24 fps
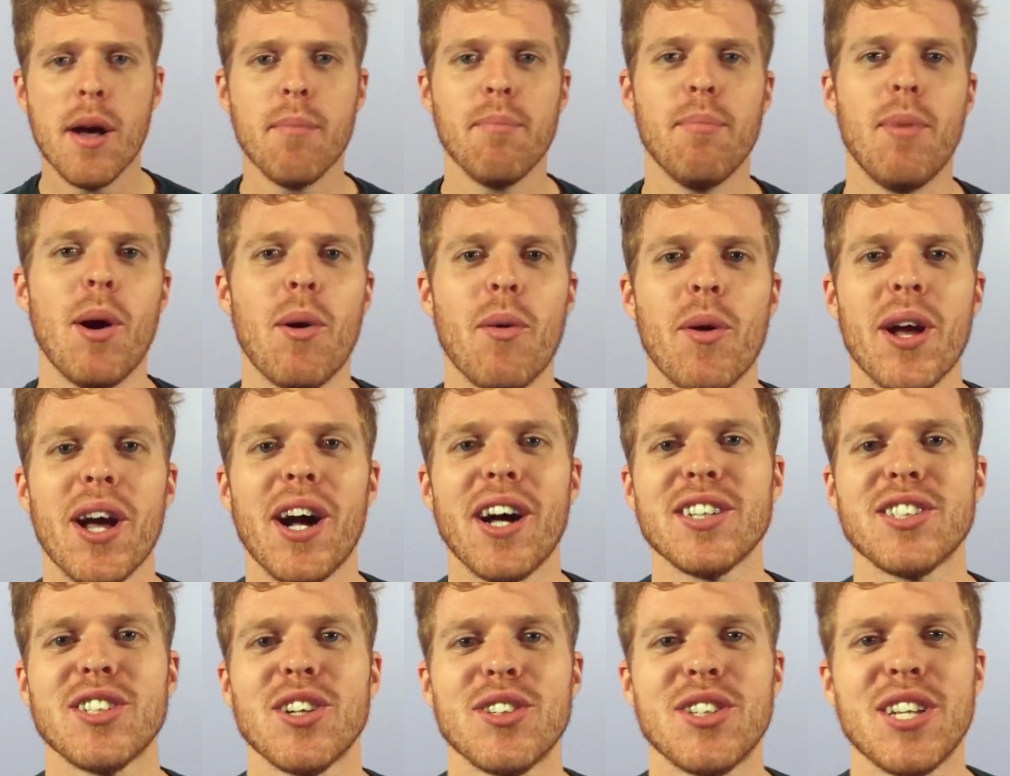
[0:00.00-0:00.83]
But we
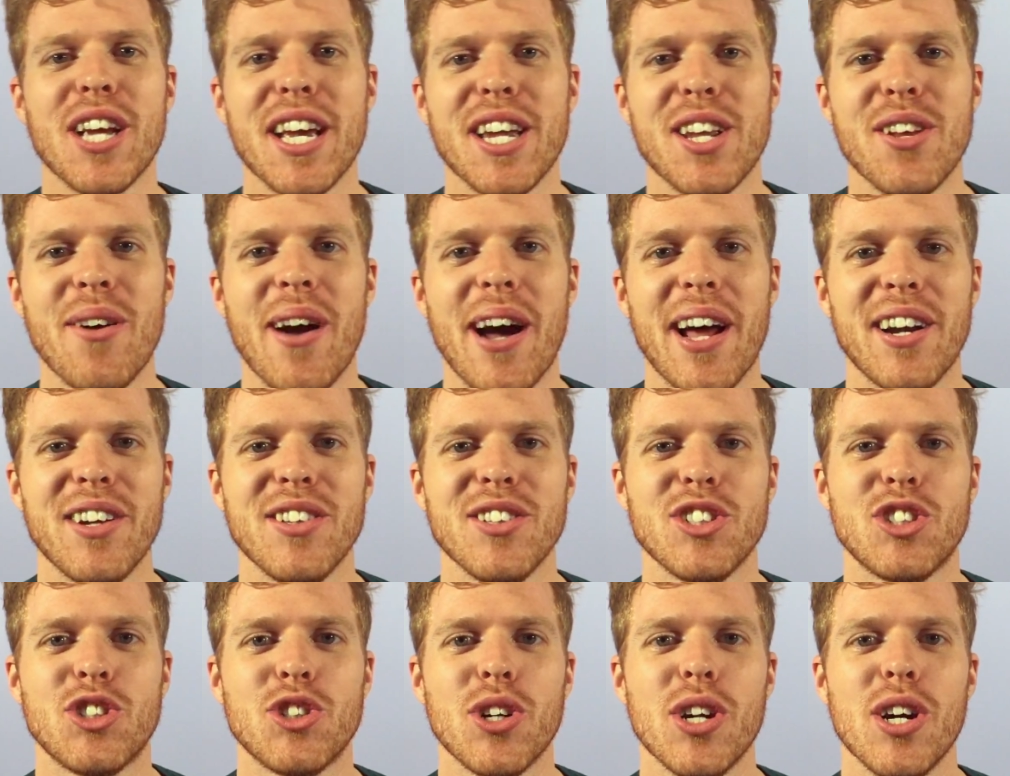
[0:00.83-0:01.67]
also take you out
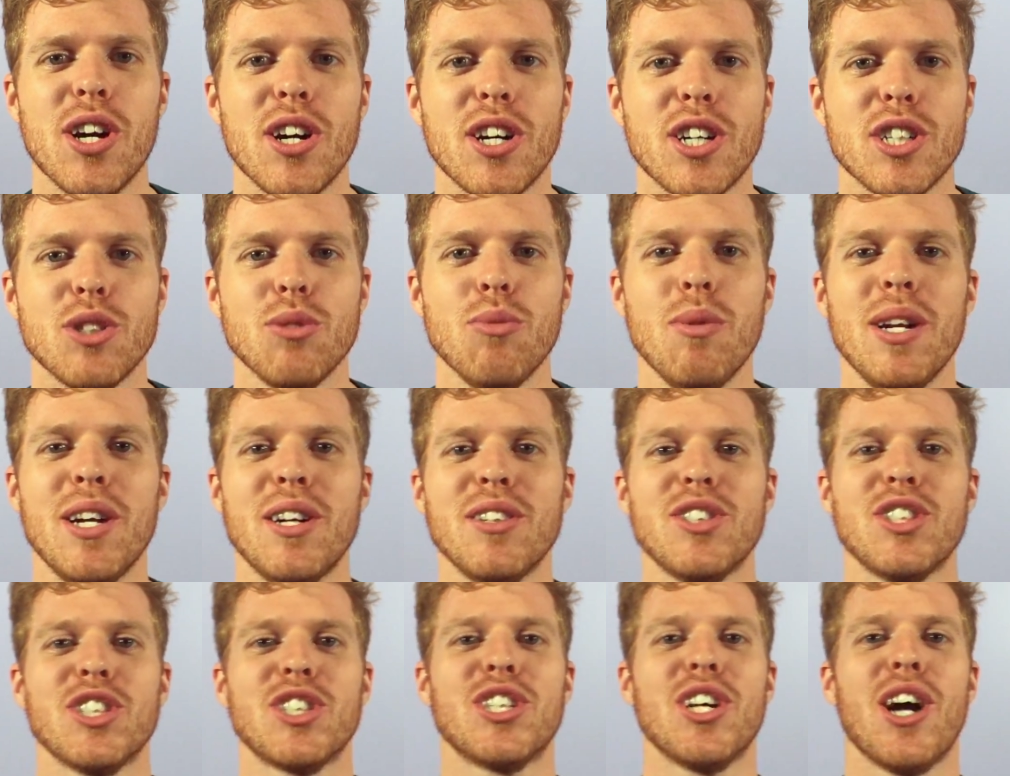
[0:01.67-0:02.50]
on the trail because we
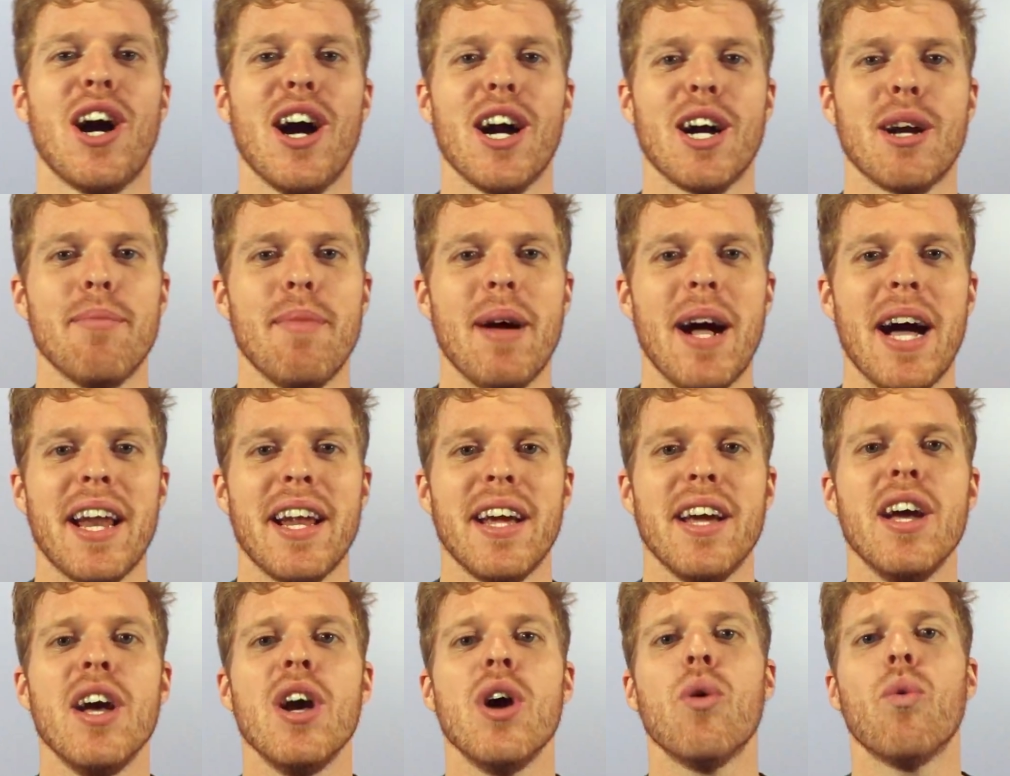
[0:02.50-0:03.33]
don't just talk about
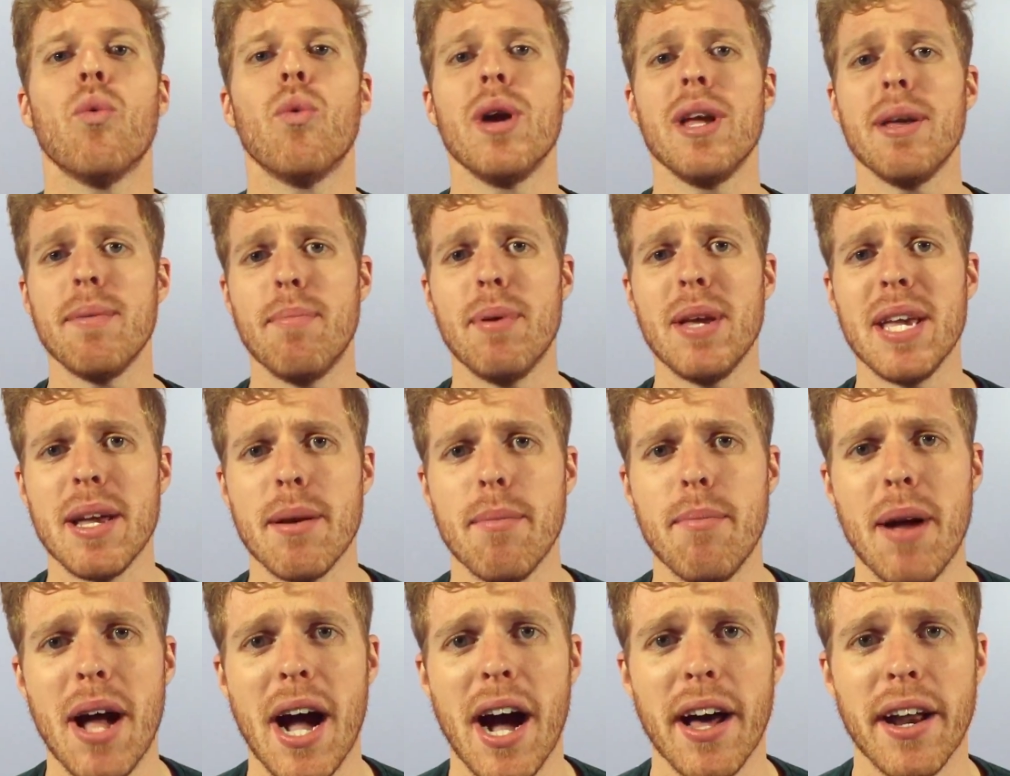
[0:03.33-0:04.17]
it, we be
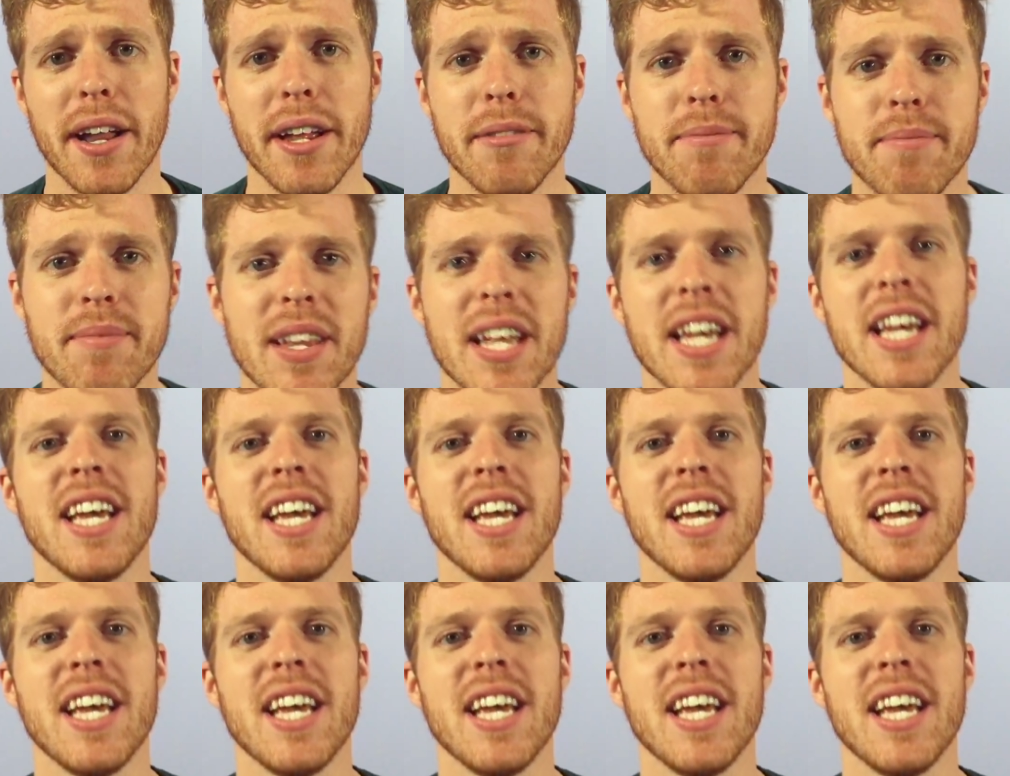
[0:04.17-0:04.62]
about it.